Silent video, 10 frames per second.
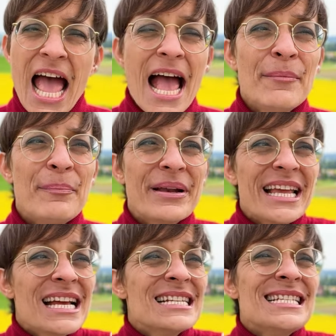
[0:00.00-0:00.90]
And
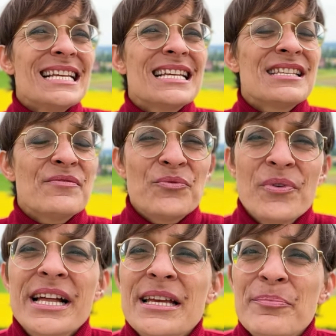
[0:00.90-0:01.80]
Brienz is
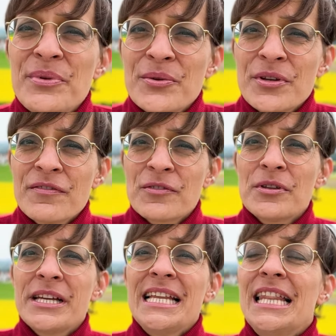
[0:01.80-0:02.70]
really
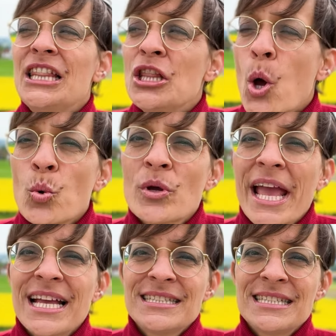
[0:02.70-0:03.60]
beautifully
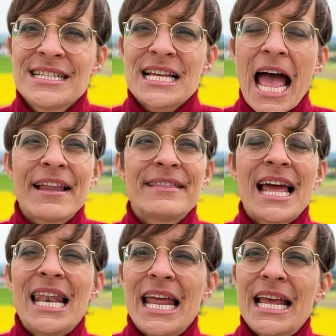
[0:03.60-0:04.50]
located at
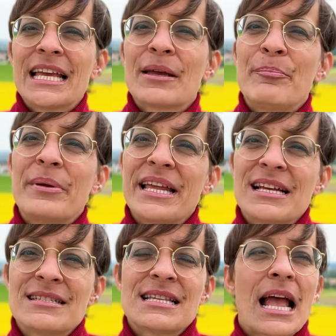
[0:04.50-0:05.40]
the lake.
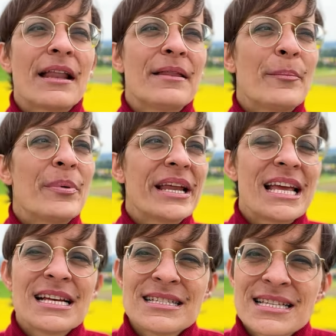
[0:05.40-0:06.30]
Brienz and
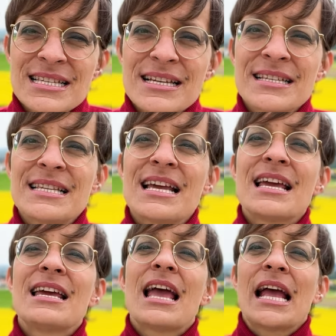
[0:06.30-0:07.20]

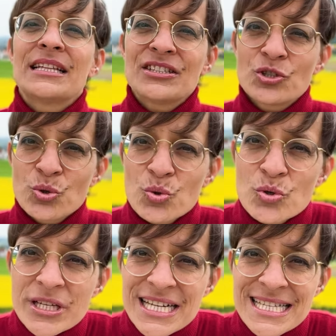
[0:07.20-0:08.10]
Brienzersee and
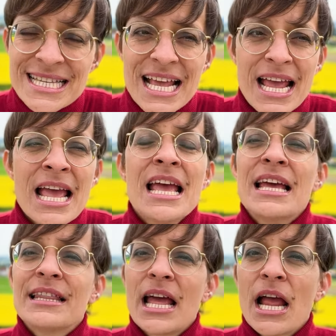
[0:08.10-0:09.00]
Thunersee,
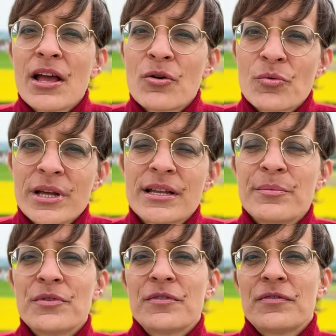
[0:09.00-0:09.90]
they are really
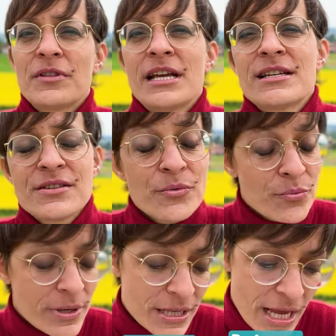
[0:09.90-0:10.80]
beautiful lakes. You
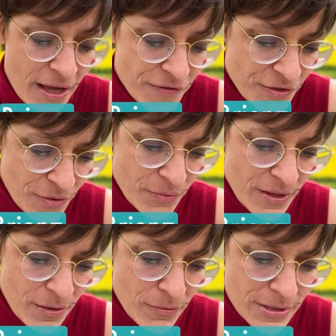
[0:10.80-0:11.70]
really have to go
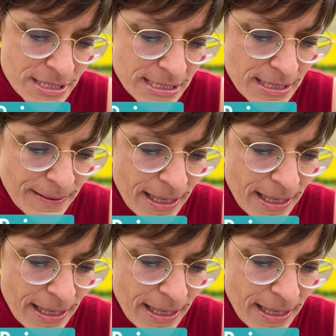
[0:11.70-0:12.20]
there once.